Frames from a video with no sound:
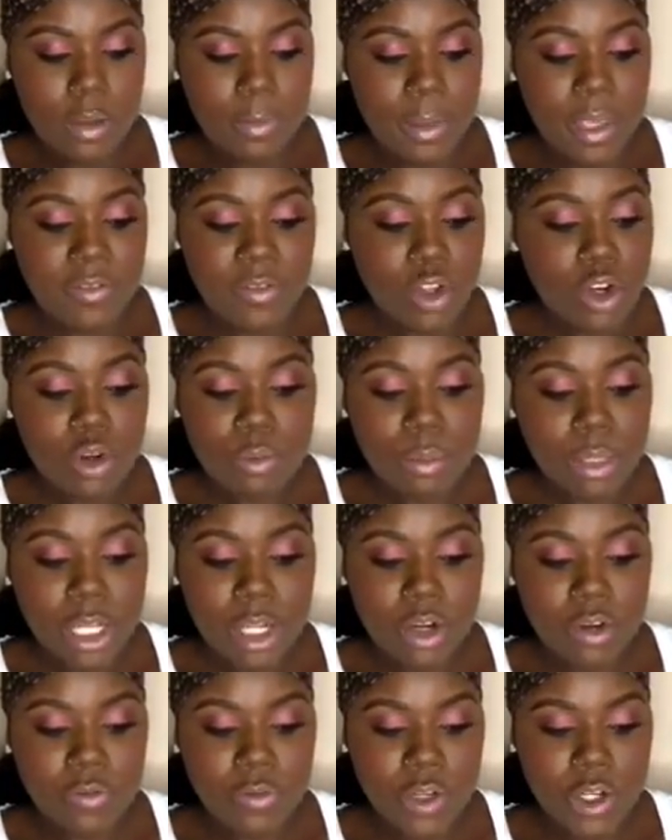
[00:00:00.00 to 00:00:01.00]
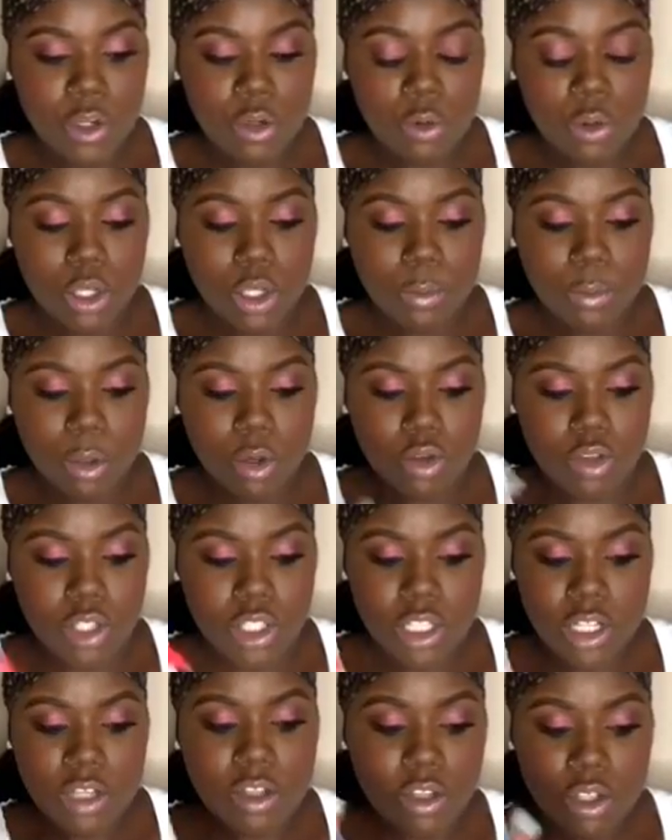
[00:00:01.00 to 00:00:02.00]
if you don't plan on redoing your
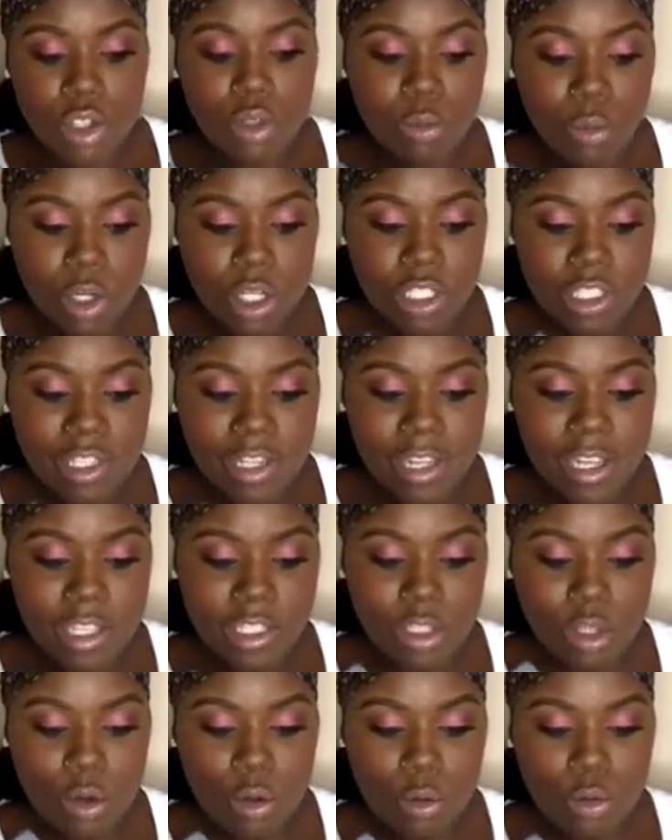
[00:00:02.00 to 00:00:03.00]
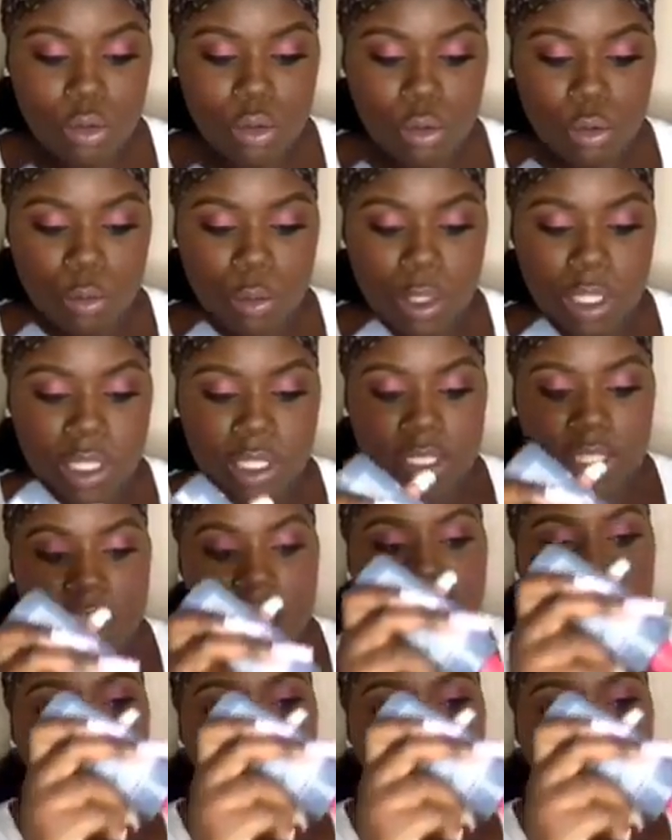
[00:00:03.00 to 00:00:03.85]
ponytail and you want it to last the whole 2 weeks,